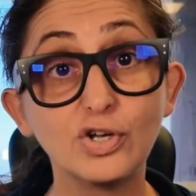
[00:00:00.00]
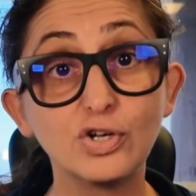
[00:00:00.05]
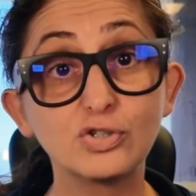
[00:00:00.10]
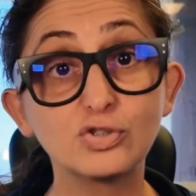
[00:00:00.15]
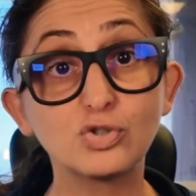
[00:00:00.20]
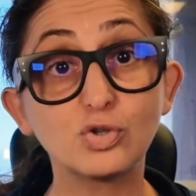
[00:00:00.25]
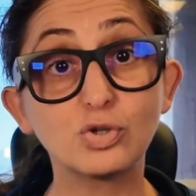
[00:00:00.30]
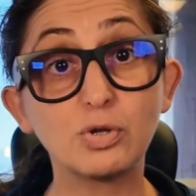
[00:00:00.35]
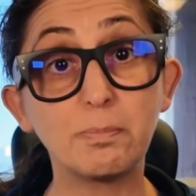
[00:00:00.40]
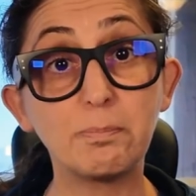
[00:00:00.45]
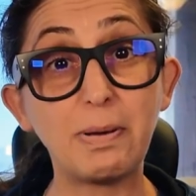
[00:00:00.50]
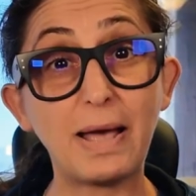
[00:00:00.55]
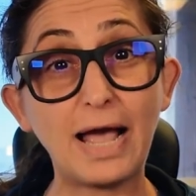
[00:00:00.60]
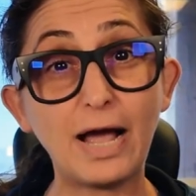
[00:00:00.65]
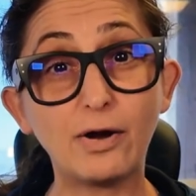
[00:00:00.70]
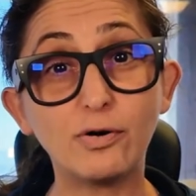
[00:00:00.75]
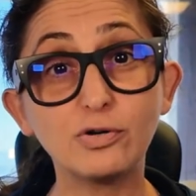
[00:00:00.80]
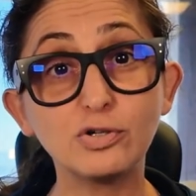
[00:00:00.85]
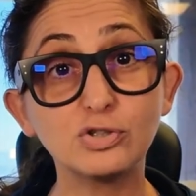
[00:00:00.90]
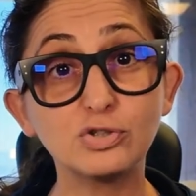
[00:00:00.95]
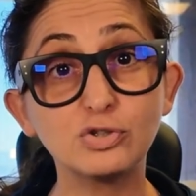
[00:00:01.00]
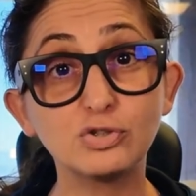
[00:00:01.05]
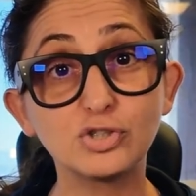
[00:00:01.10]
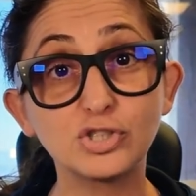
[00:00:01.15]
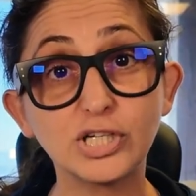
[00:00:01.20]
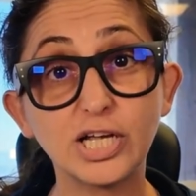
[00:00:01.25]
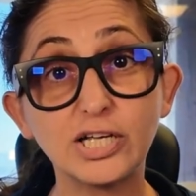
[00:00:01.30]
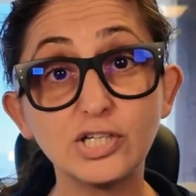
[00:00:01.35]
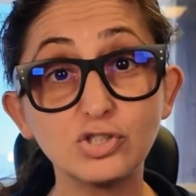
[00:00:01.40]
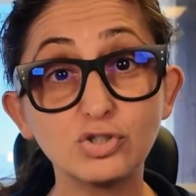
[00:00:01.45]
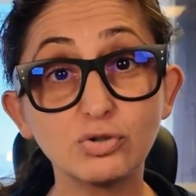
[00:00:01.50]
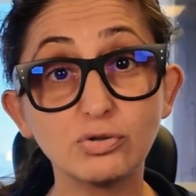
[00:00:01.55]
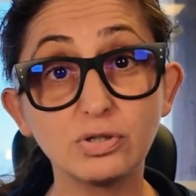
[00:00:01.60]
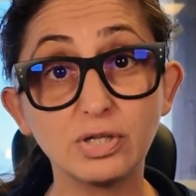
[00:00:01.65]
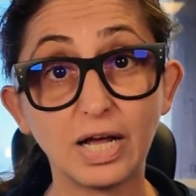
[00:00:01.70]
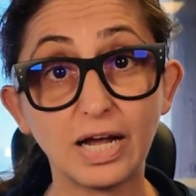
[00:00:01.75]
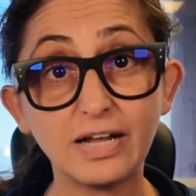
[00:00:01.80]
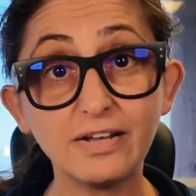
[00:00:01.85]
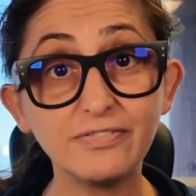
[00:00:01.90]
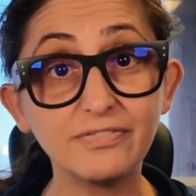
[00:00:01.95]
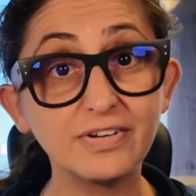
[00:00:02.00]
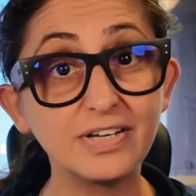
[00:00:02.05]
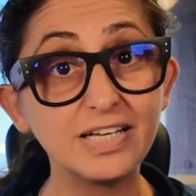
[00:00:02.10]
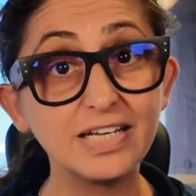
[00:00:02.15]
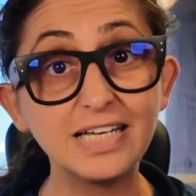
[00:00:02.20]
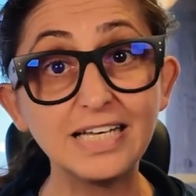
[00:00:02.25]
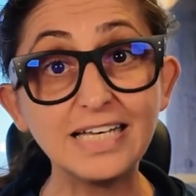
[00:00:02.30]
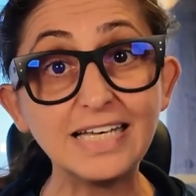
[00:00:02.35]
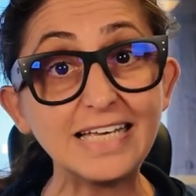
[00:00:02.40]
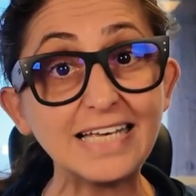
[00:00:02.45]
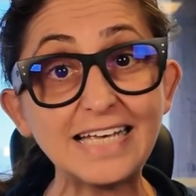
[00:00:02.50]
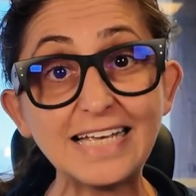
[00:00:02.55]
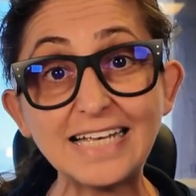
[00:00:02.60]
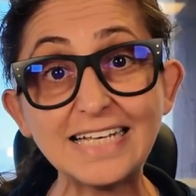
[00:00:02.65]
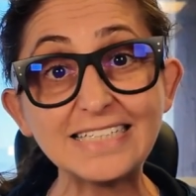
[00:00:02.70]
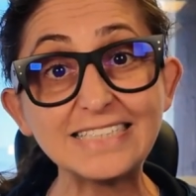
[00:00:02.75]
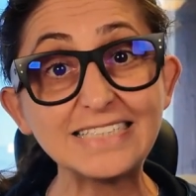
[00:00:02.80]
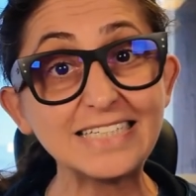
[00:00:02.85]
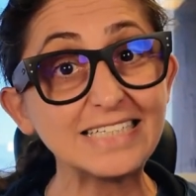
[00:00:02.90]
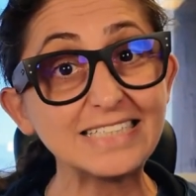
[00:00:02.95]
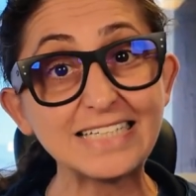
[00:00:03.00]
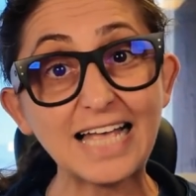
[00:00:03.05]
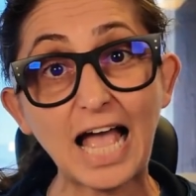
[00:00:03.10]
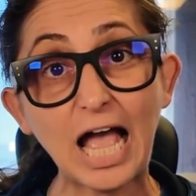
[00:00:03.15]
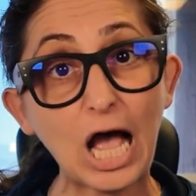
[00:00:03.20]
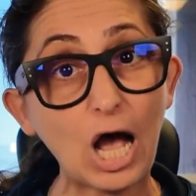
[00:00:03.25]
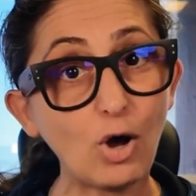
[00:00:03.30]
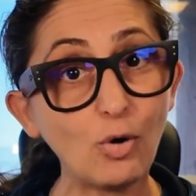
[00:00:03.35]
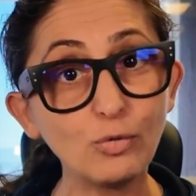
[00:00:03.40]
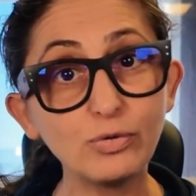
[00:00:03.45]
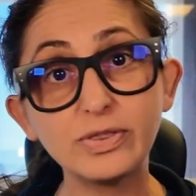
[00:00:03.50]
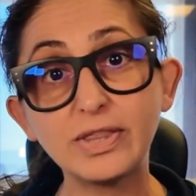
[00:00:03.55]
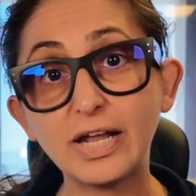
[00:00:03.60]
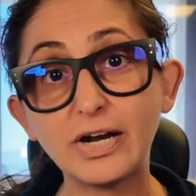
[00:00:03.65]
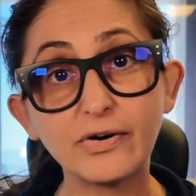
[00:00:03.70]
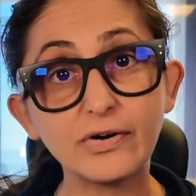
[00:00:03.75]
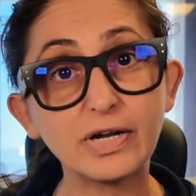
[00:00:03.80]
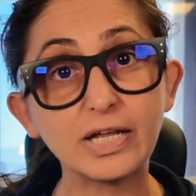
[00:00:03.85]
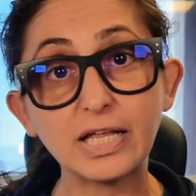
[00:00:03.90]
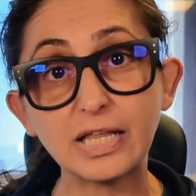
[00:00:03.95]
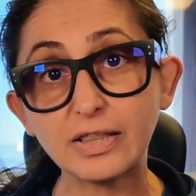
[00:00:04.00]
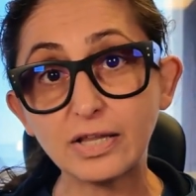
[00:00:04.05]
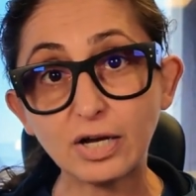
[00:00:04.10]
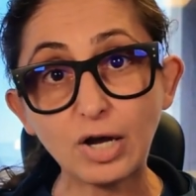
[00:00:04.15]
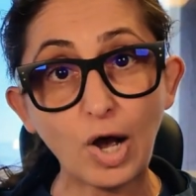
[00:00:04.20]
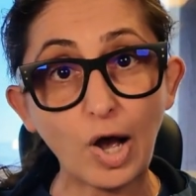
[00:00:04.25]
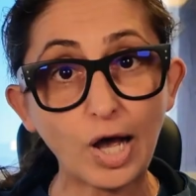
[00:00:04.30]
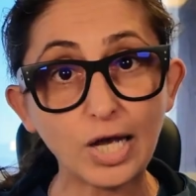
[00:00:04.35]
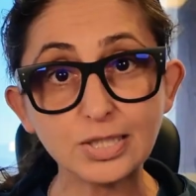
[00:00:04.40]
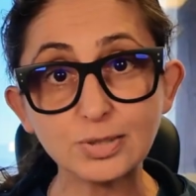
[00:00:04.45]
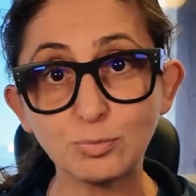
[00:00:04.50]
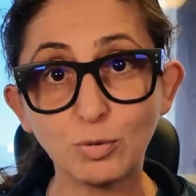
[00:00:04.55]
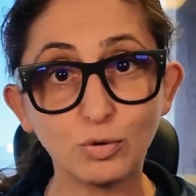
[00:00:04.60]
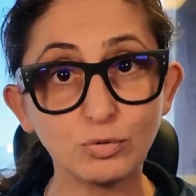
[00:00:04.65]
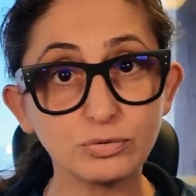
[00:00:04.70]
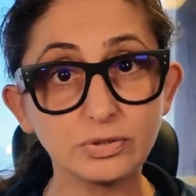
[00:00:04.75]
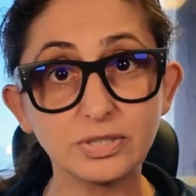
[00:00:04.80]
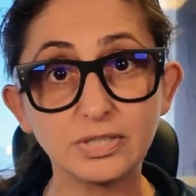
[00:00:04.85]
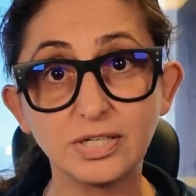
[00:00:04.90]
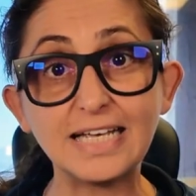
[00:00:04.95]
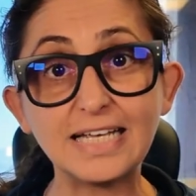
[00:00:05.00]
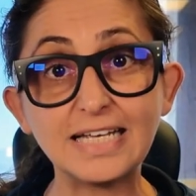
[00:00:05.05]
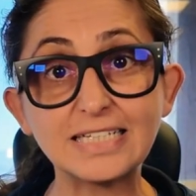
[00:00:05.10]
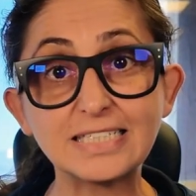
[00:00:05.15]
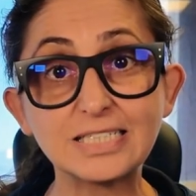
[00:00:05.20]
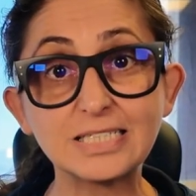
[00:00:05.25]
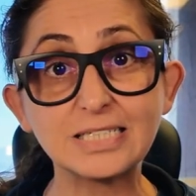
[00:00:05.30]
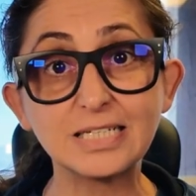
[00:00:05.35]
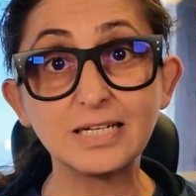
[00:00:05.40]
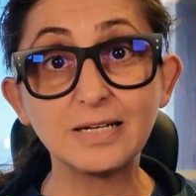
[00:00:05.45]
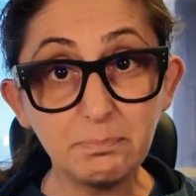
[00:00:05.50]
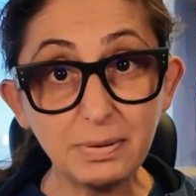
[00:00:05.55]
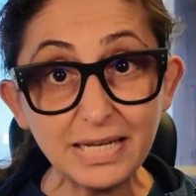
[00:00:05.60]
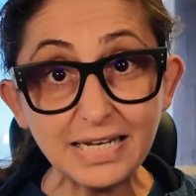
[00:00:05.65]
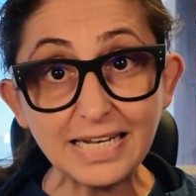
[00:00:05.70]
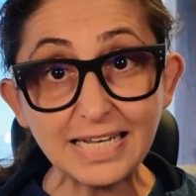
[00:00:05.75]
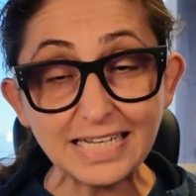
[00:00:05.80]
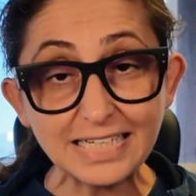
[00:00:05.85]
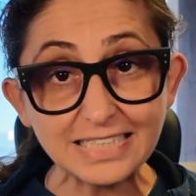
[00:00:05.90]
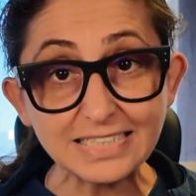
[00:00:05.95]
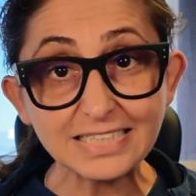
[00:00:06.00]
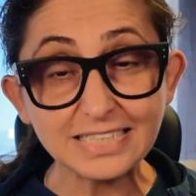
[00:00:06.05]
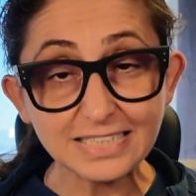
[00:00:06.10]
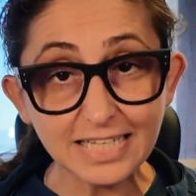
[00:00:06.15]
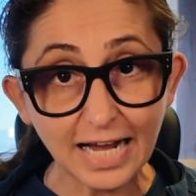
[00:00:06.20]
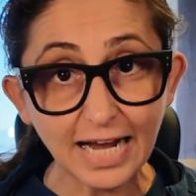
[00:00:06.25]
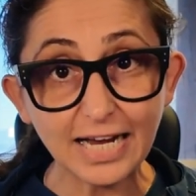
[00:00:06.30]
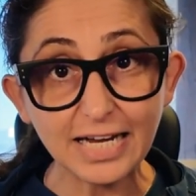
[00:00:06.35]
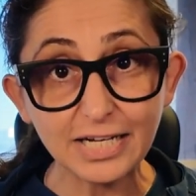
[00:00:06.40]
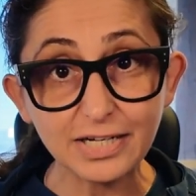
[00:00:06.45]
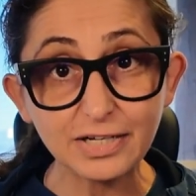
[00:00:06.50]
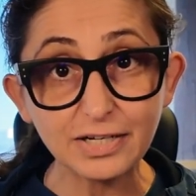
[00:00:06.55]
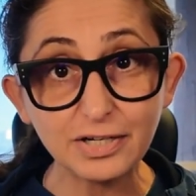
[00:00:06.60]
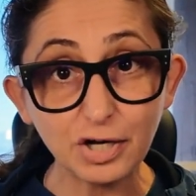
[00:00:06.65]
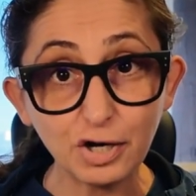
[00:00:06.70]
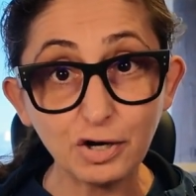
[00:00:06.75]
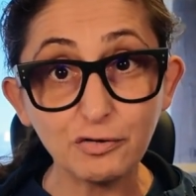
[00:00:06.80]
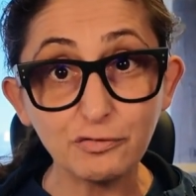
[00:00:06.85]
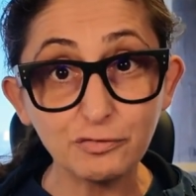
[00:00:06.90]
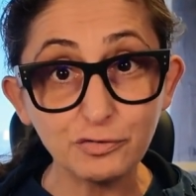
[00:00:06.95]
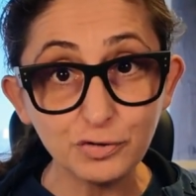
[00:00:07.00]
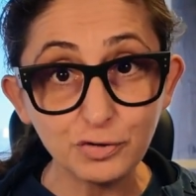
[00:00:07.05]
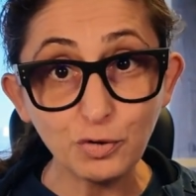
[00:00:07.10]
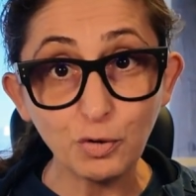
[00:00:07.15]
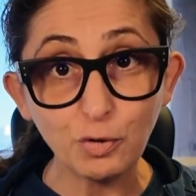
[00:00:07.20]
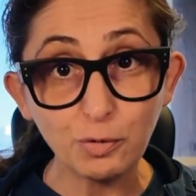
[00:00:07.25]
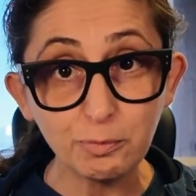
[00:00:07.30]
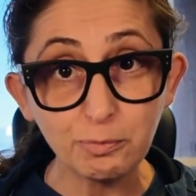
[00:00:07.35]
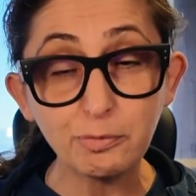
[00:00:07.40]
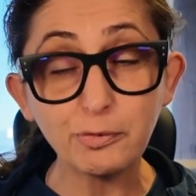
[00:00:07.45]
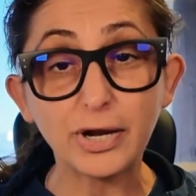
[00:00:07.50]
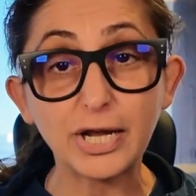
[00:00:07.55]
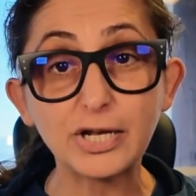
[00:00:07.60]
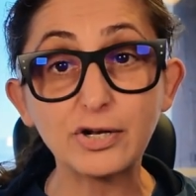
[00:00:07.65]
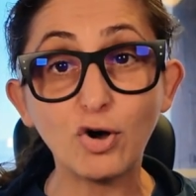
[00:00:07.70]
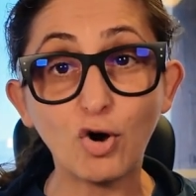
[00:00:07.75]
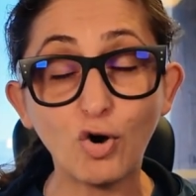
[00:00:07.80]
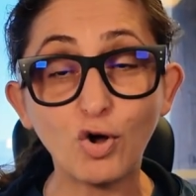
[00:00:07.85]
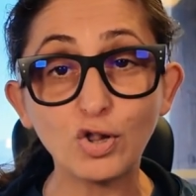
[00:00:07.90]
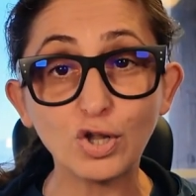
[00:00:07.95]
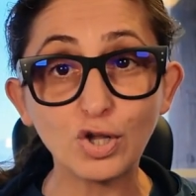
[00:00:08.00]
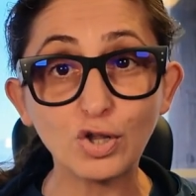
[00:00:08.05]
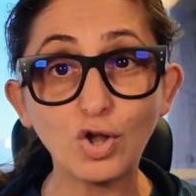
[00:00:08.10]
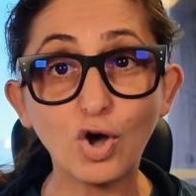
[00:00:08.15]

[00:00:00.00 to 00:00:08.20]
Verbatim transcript: So the power to change your life isn't out there in the cosmos. It's been inside of your brain all